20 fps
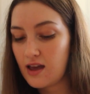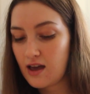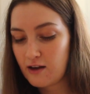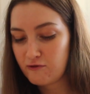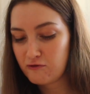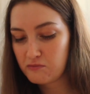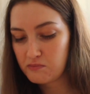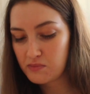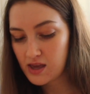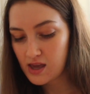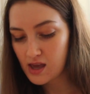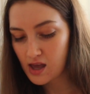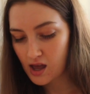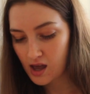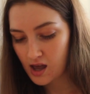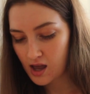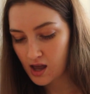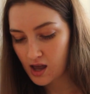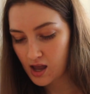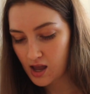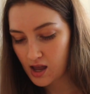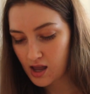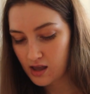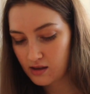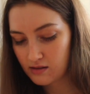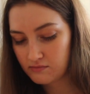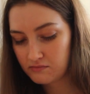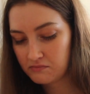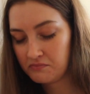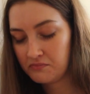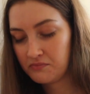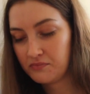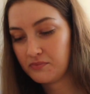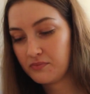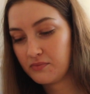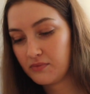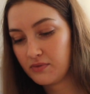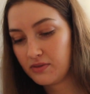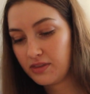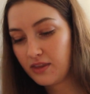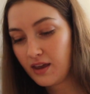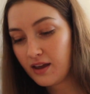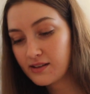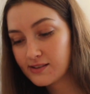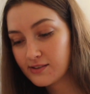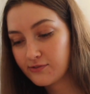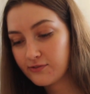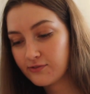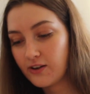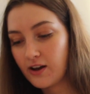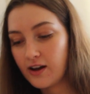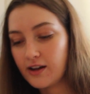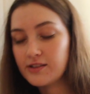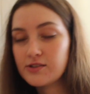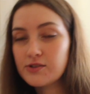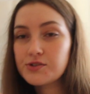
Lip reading: FBI. That's fun.